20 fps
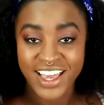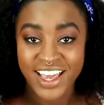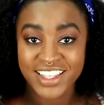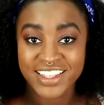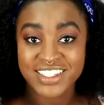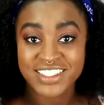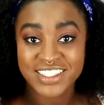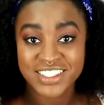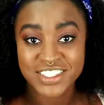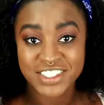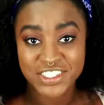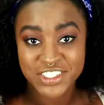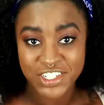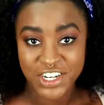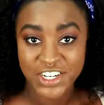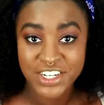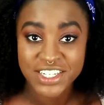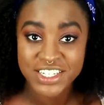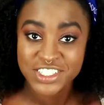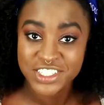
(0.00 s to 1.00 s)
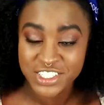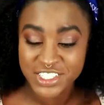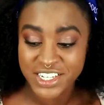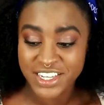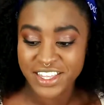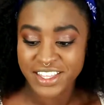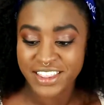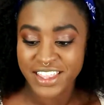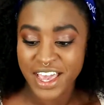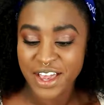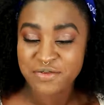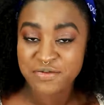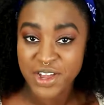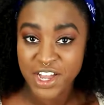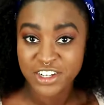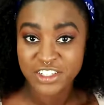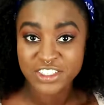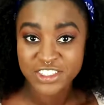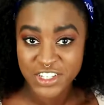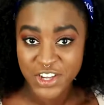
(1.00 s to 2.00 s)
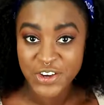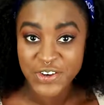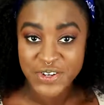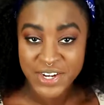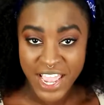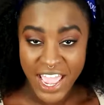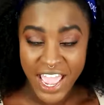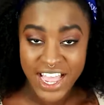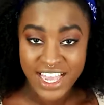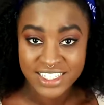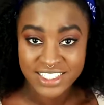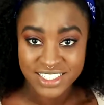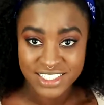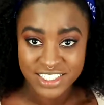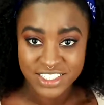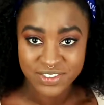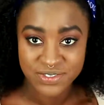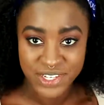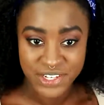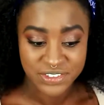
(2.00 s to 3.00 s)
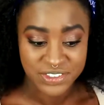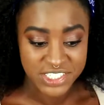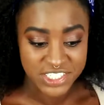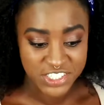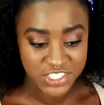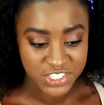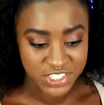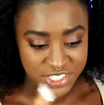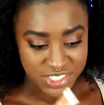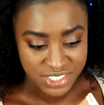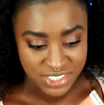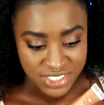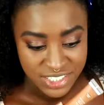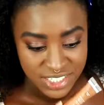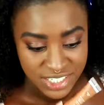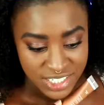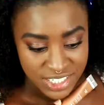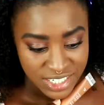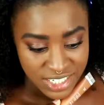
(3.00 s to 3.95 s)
and this is the darkest shade that Model's Own has in this foundation.